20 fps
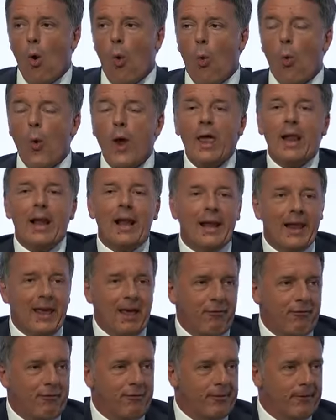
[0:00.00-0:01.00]
we
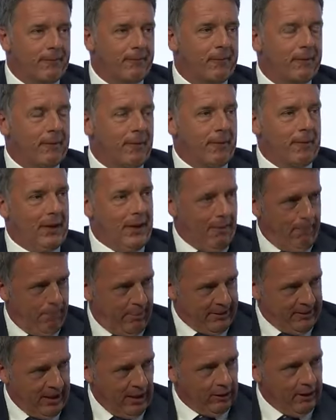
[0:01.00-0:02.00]
live,
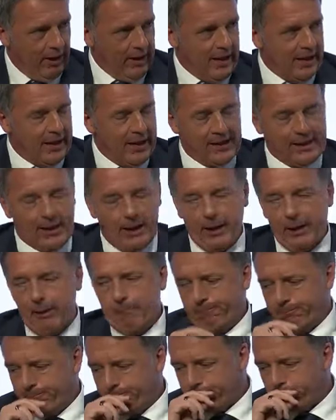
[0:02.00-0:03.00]
particularly in Italy,
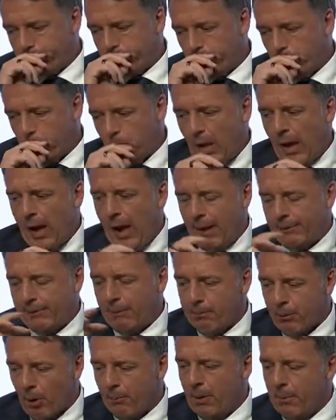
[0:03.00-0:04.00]
the
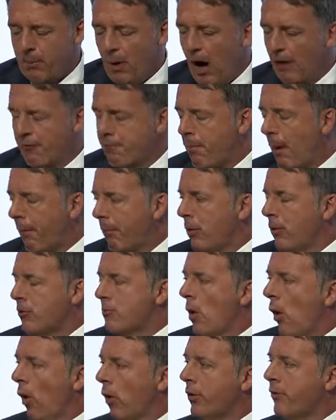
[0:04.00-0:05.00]
problem of
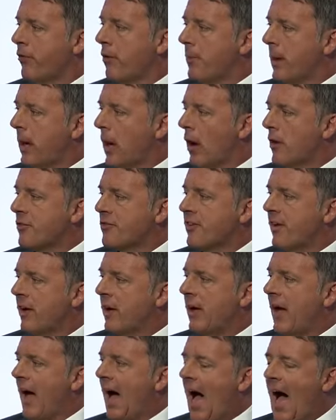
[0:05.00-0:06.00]
populism also because
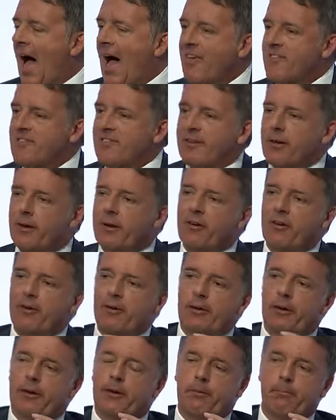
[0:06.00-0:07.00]
as
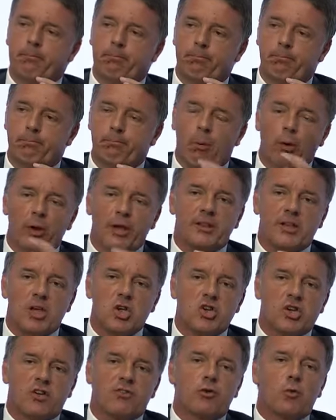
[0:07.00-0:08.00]

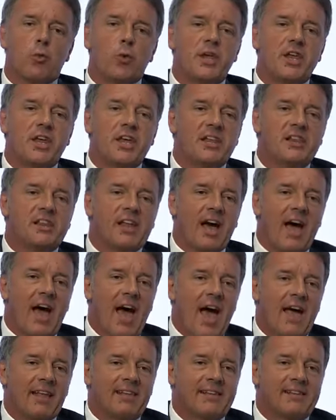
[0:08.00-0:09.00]
politicians we need
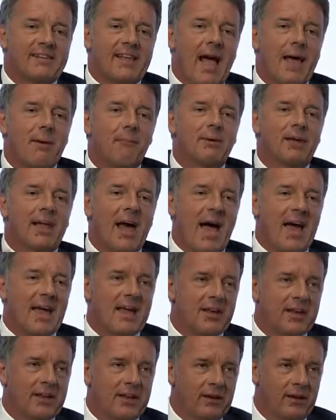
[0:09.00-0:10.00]
a
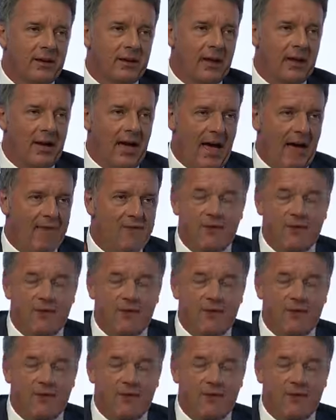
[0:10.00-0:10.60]
timeline, a